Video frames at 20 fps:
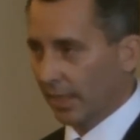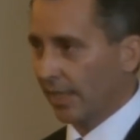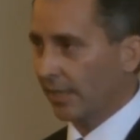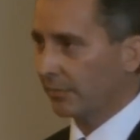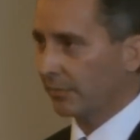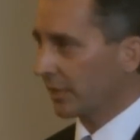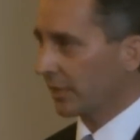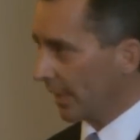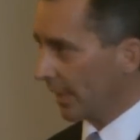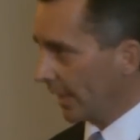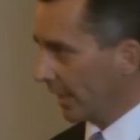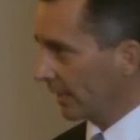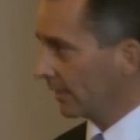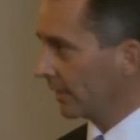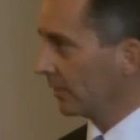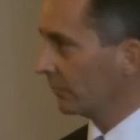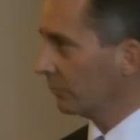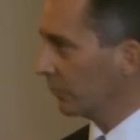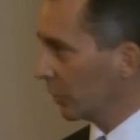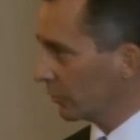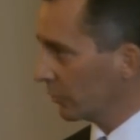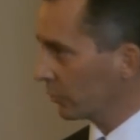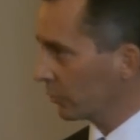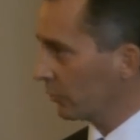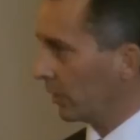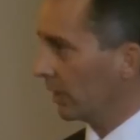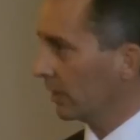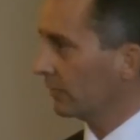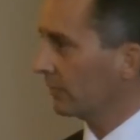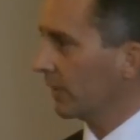that I am the candidate
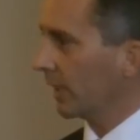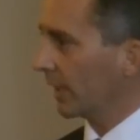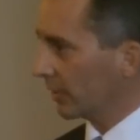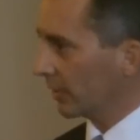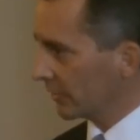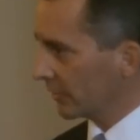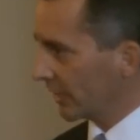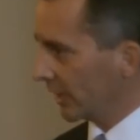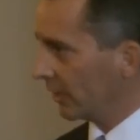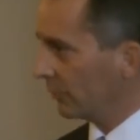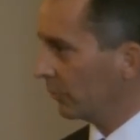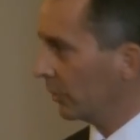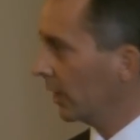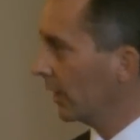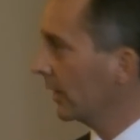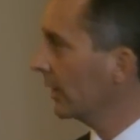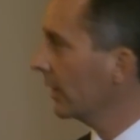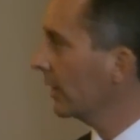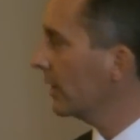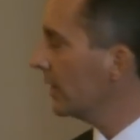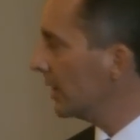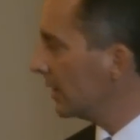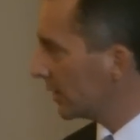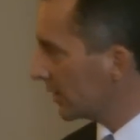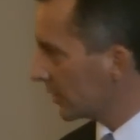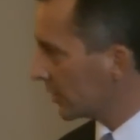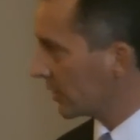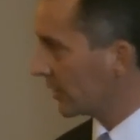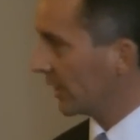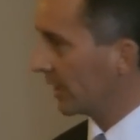most qualified on day one
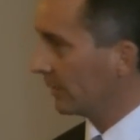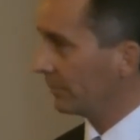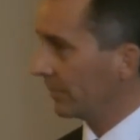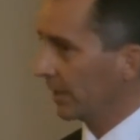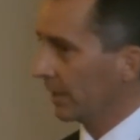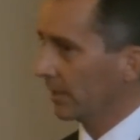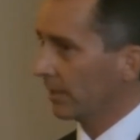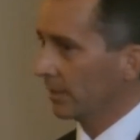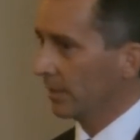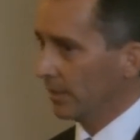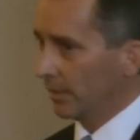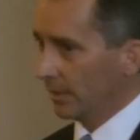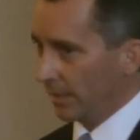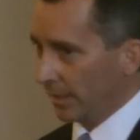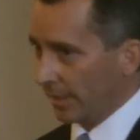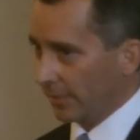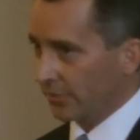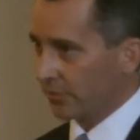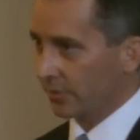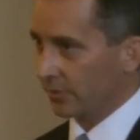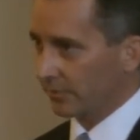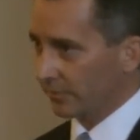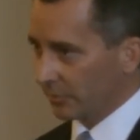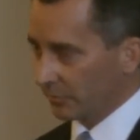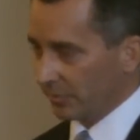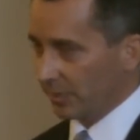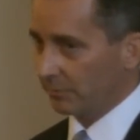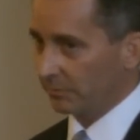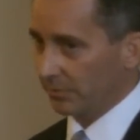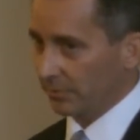to step in and serve
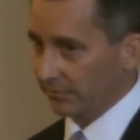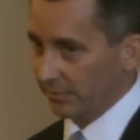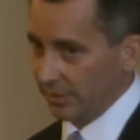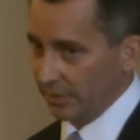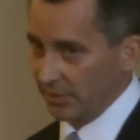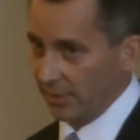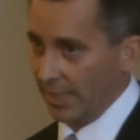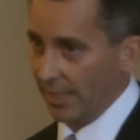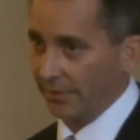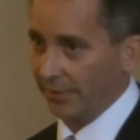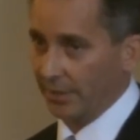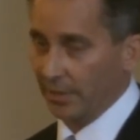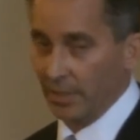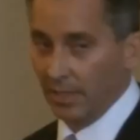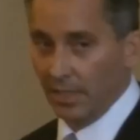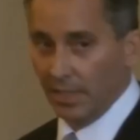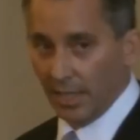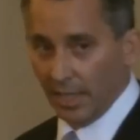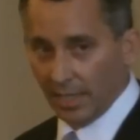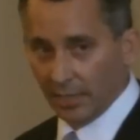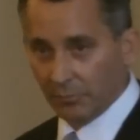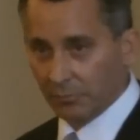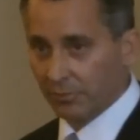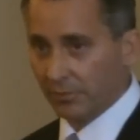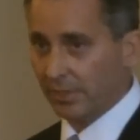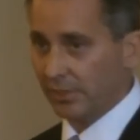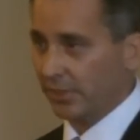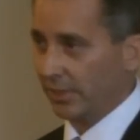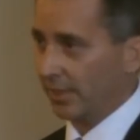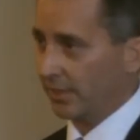the people of this county. I
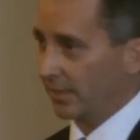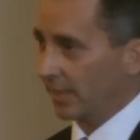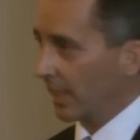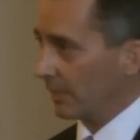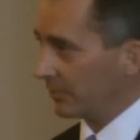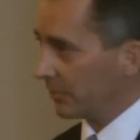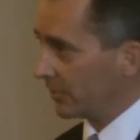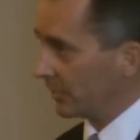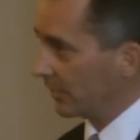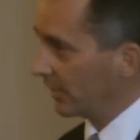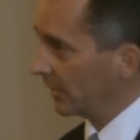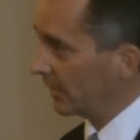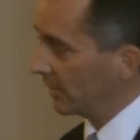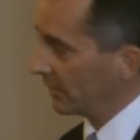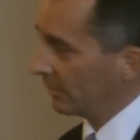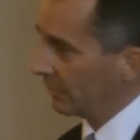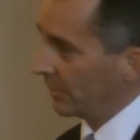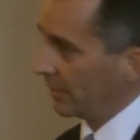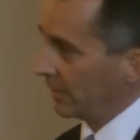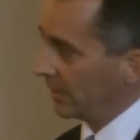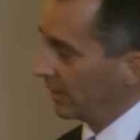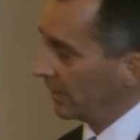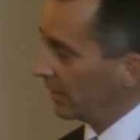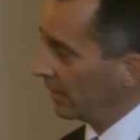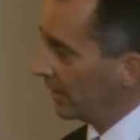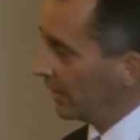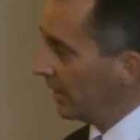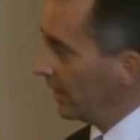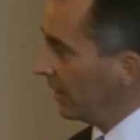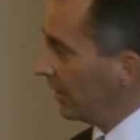appreciate the opportunity to be
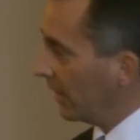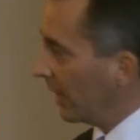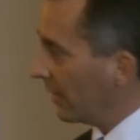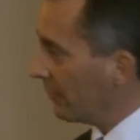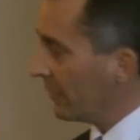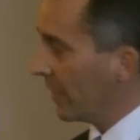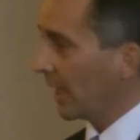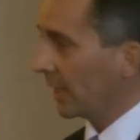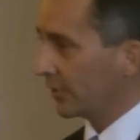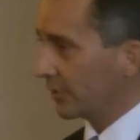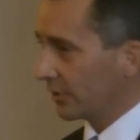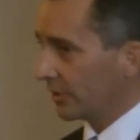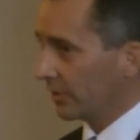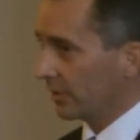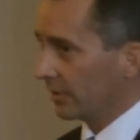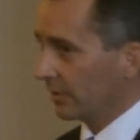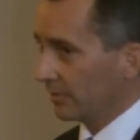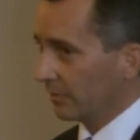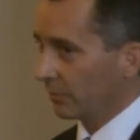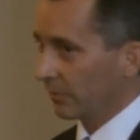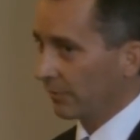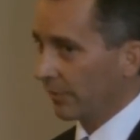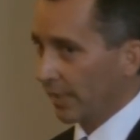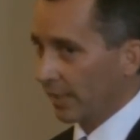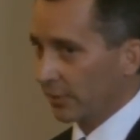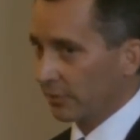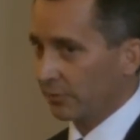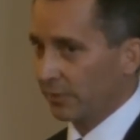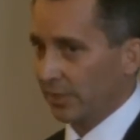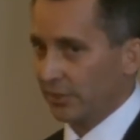here. I'm not sure we've
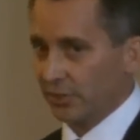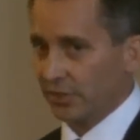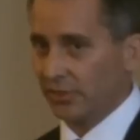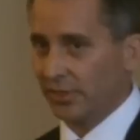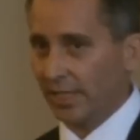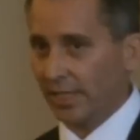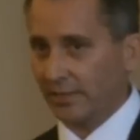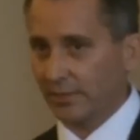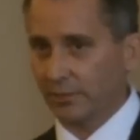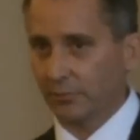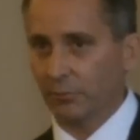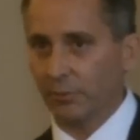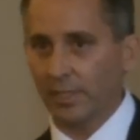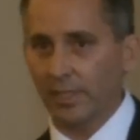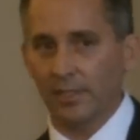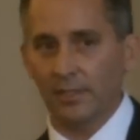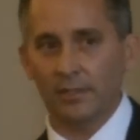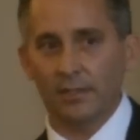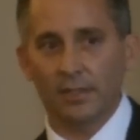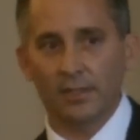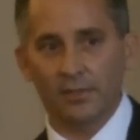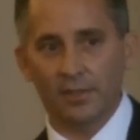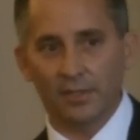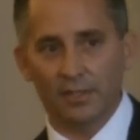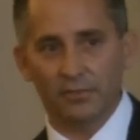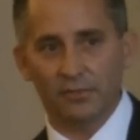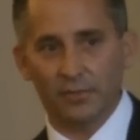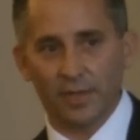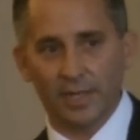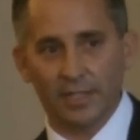had a question yet to win
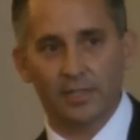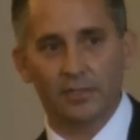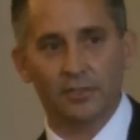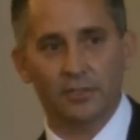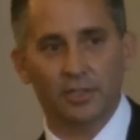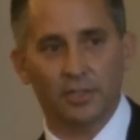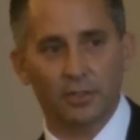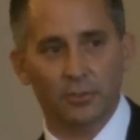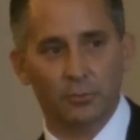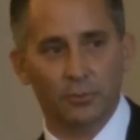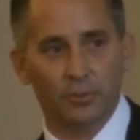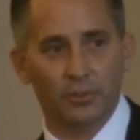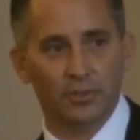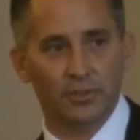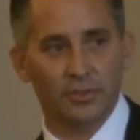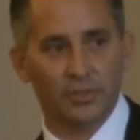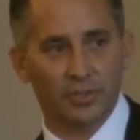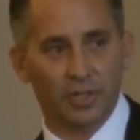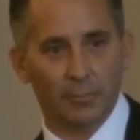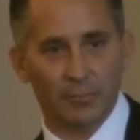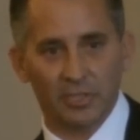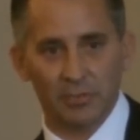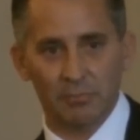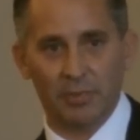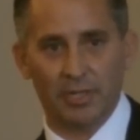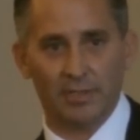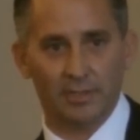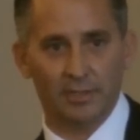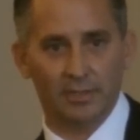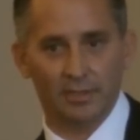the Fang and Claw Award, so I'm
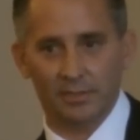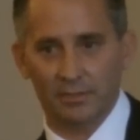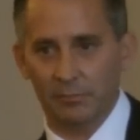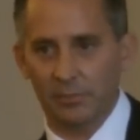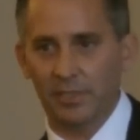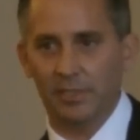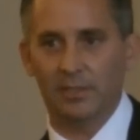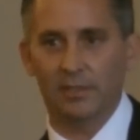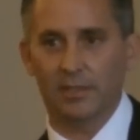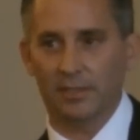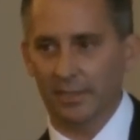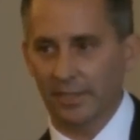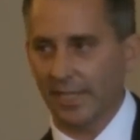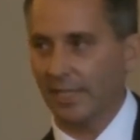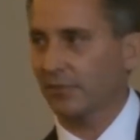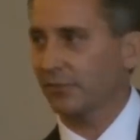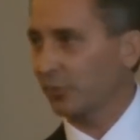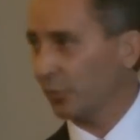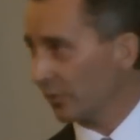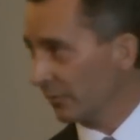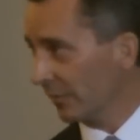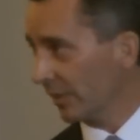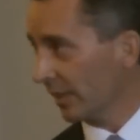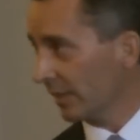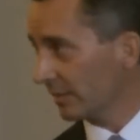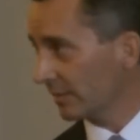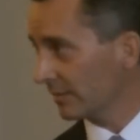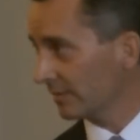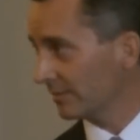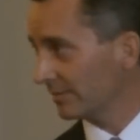expecting it to be during the next 4
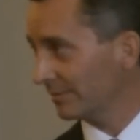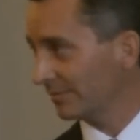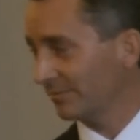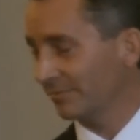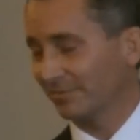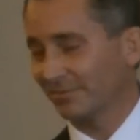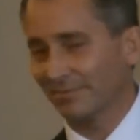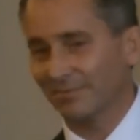minutes.